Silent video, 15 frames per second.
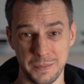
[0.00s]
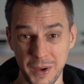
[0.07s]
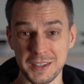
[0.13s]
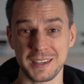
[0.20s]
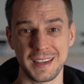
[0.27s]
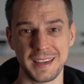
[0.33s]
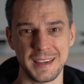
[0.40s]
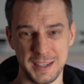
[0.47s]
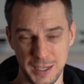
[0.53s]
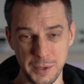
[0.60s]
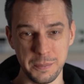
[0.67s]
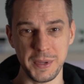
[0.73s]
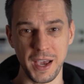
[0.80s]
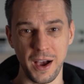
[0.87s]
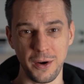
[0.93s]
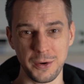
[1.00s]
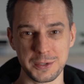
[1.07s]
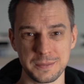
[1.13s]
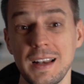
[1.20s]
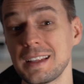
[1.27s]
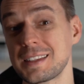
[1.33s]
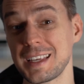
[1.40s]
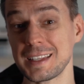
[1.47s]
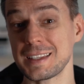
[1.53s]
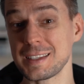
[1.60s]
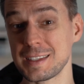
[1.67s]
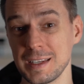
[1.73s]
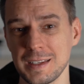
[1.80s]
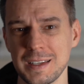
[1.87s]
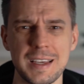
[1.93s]
But Hear me out. Let's set the
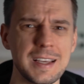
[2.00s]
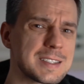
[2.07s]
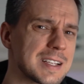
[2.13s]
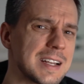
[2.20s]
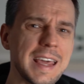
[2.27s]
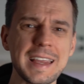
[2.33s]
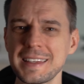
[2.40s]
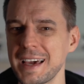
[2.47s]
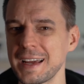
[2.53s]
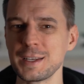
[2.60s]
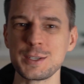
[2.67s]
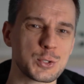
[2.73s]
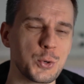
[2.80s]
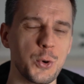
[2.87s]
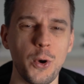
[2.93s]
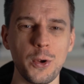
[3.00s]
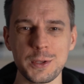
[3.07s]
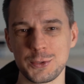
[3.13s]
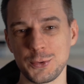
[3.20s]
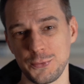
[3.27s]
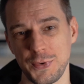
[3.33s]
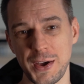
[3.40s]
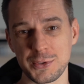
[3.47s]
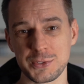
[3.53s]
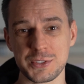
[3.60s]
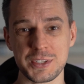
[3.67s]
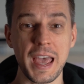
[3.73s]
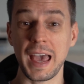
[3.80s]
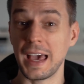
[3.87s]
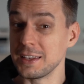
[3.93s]
scene. It's the late 90s to early
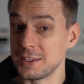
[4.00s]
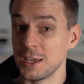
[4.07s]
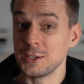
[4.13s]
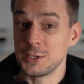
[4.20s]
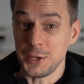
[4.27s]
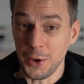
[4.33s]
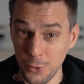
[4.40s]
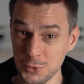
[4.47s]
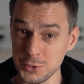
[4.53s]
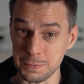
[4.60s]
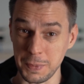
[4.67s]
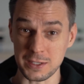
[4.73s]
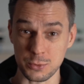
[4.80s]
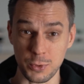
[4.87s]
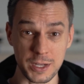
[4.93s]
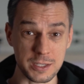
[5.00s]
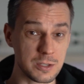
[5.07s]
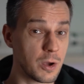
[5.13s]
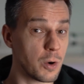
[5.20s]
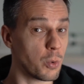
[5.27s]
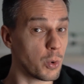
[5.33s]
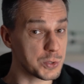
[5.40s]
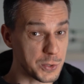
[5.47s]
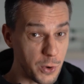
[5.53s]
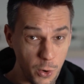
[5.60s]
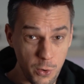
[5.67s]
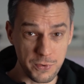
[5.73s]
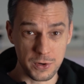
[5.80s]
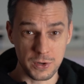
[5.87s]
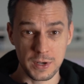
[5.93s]
2000s and the old space race was
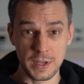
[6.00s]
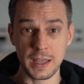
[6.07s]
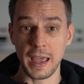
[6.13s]
over.